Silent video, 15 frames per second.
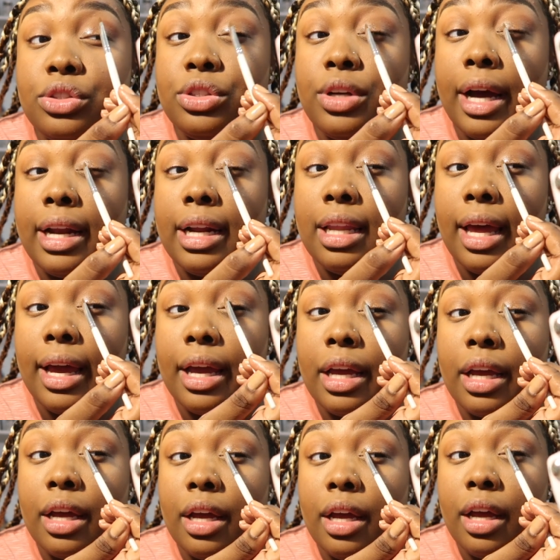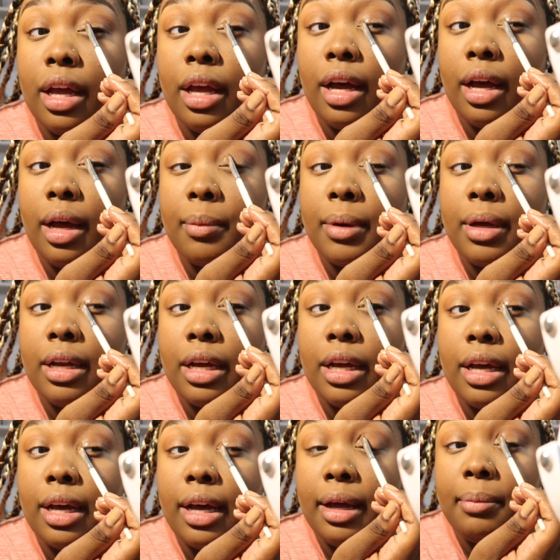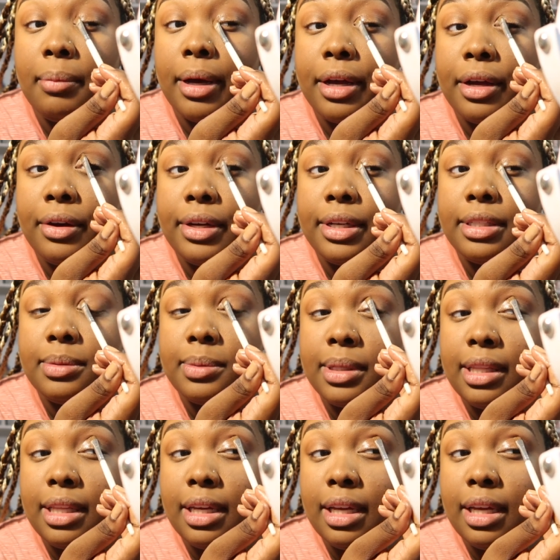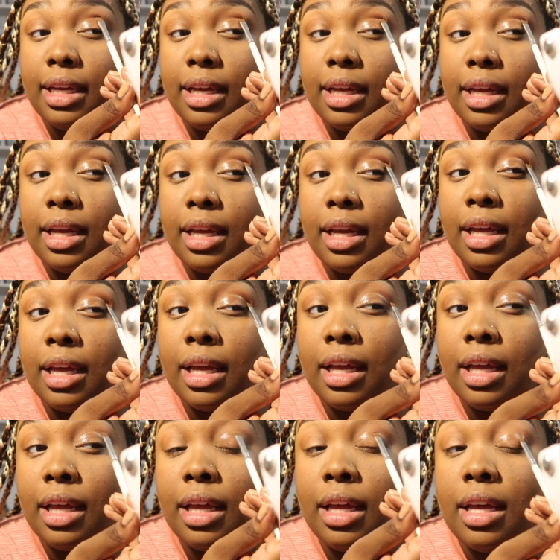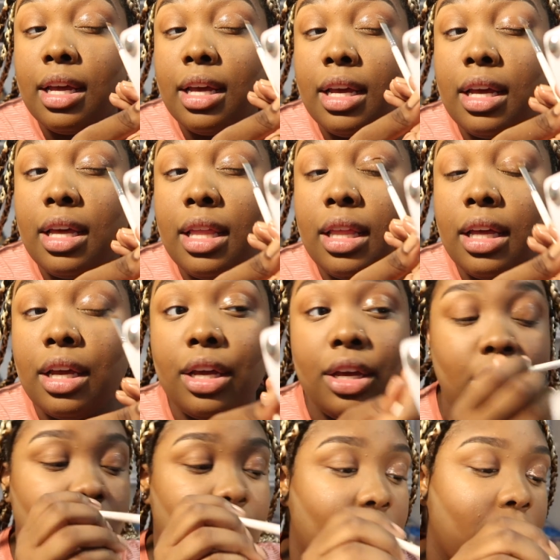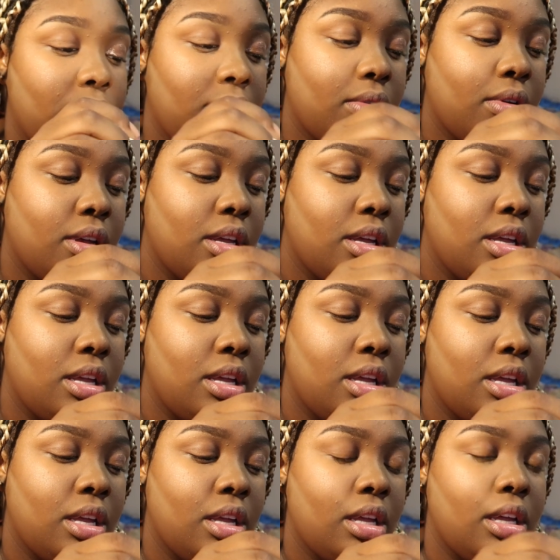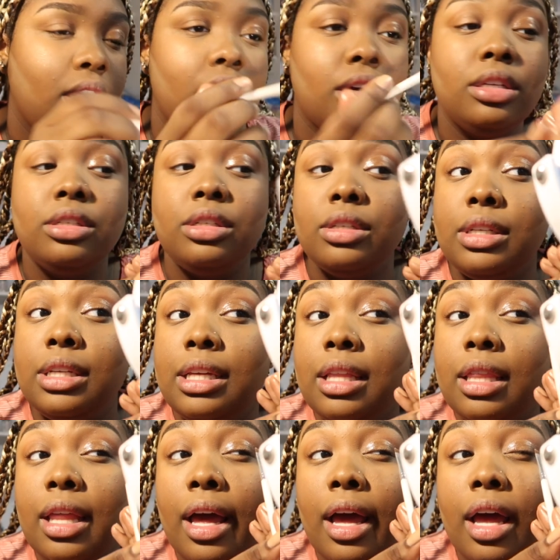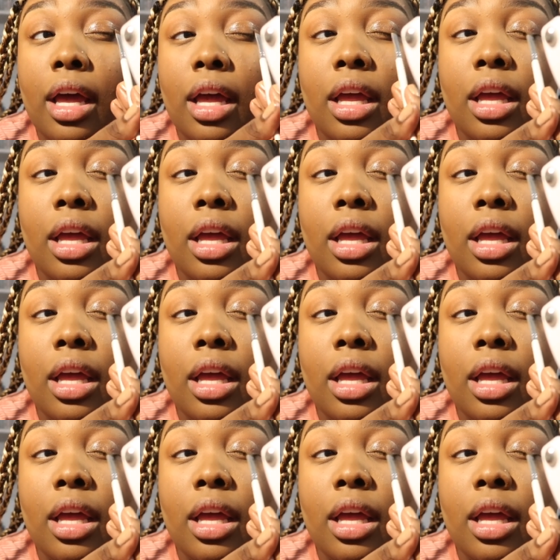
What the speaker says: try to I'm gonna cut my crease with it and then go underneath that.